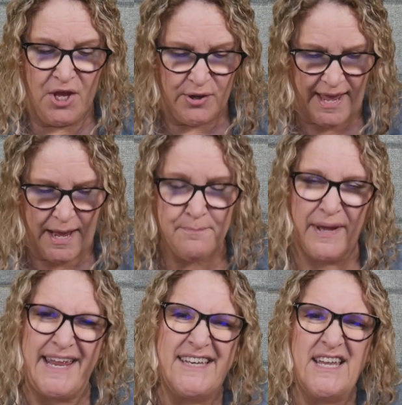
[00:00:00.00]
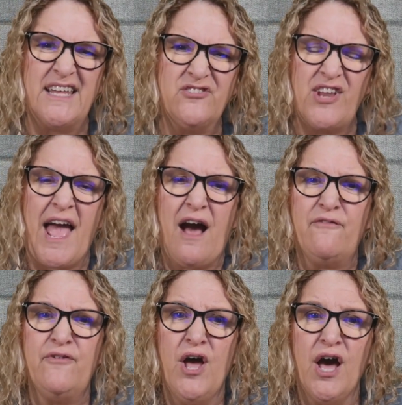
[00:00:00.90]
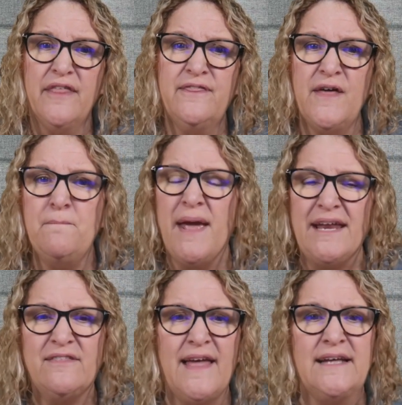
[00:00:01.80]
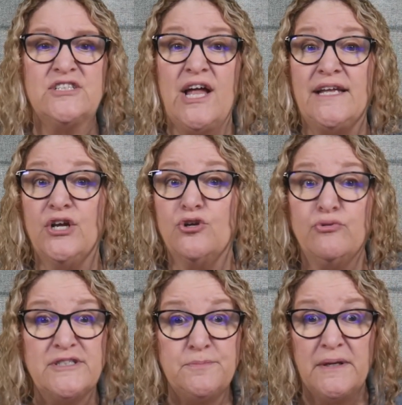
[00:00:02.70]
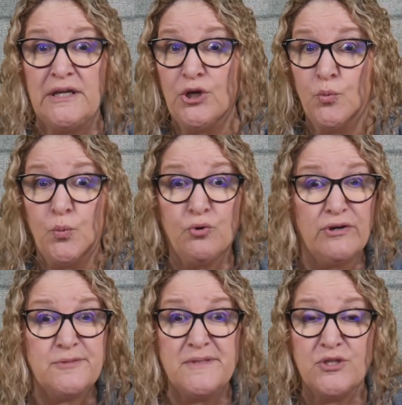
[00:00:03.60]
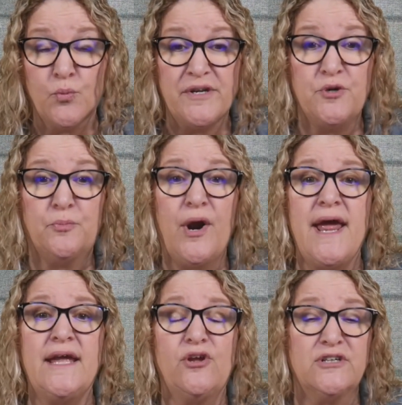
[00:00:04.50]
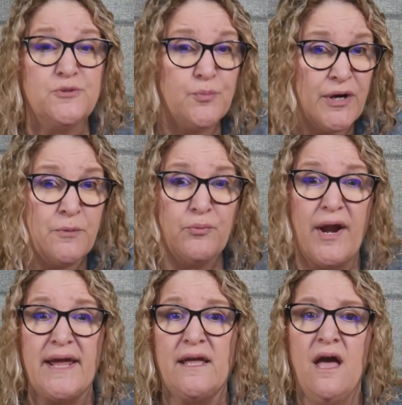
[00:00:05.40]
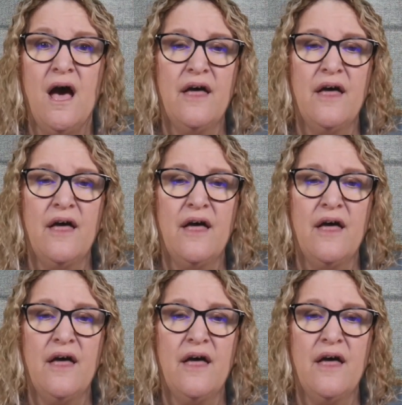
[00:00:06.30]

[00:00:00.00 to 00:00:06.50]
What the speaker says: Okay, but it does have the main things like your Christmas and winter break, your spring break.